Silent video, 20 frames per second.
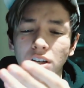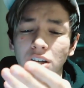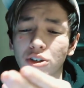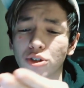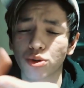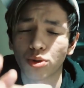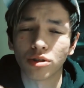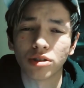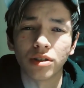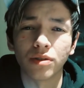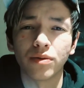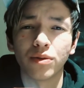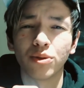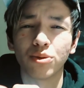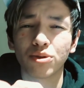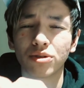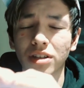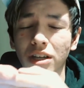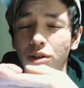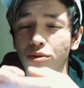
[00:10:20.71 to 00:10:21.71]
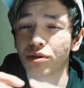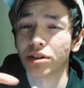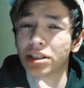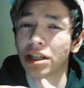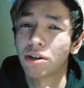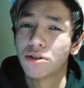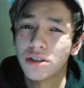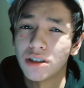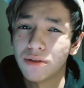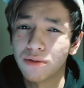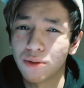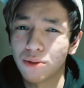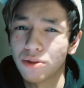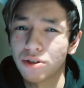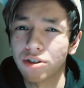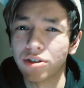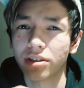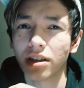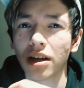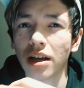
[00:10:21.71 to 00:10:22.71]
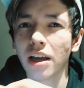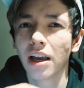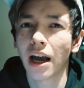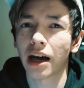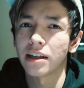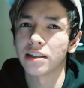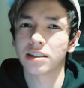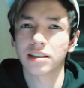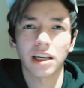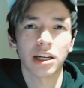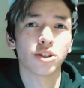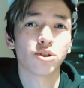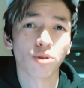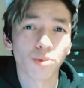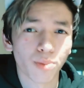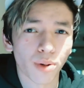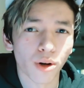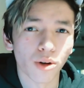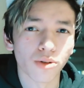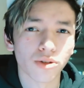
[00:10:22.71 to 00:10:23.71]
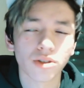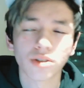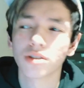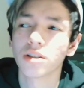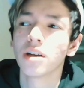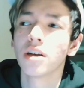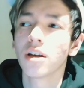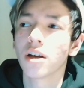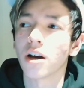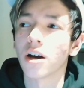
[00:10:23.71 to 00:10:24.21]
how to source influencers, how to reach out to influencers, how to schedule posts,